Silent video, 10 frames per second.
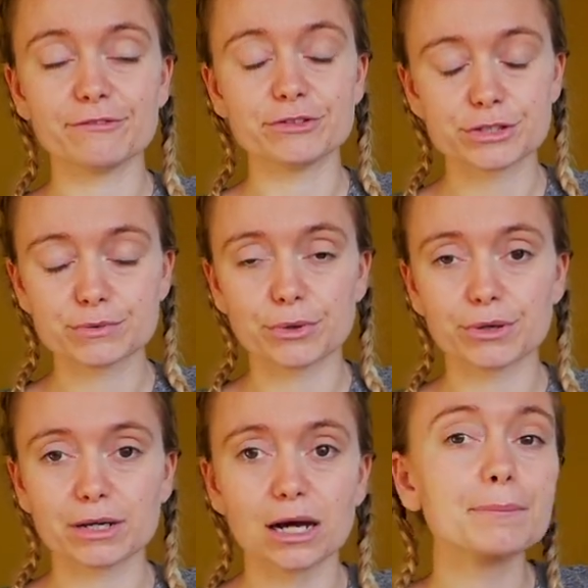Just
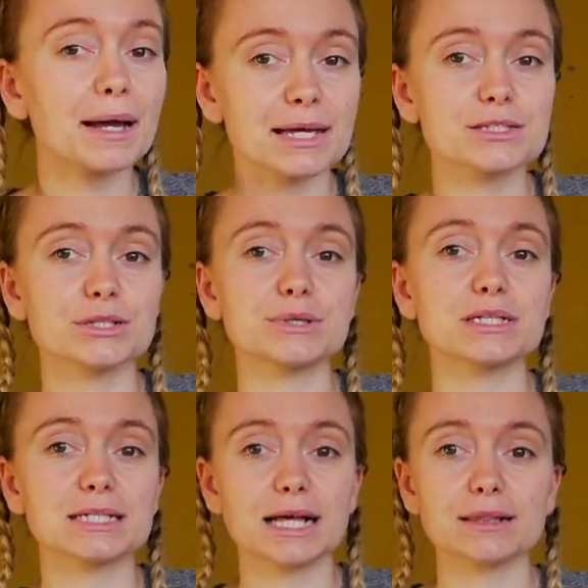woken up, as you
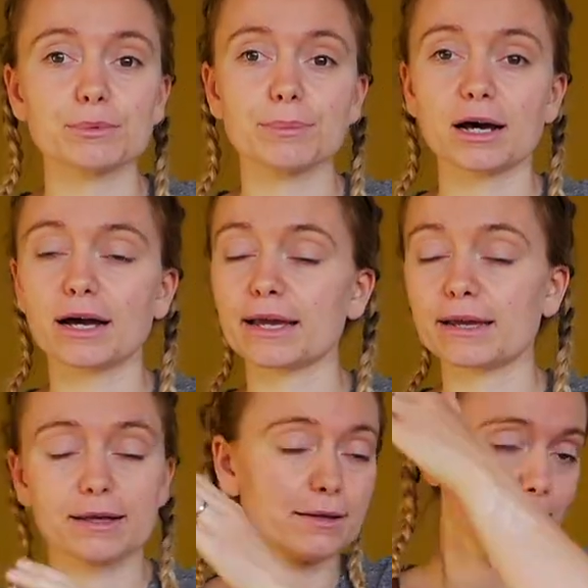can tell
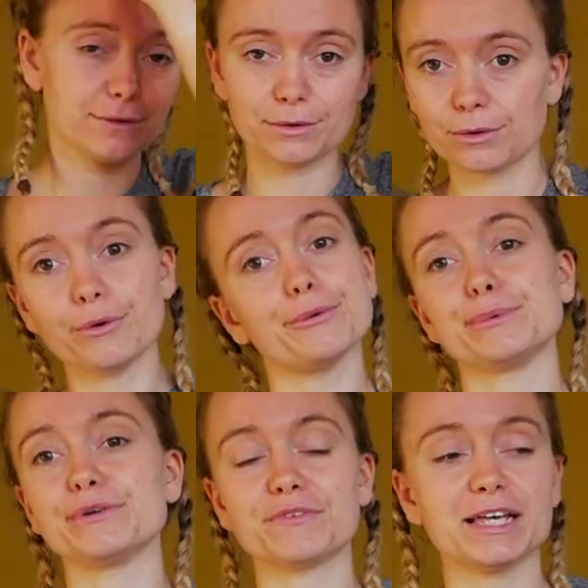by
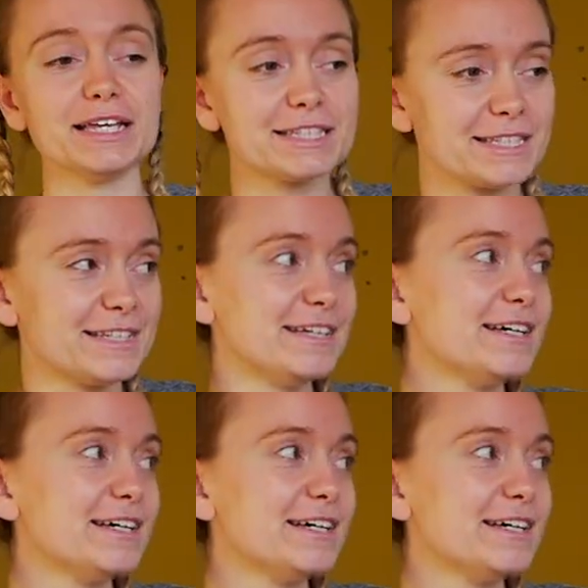all of this.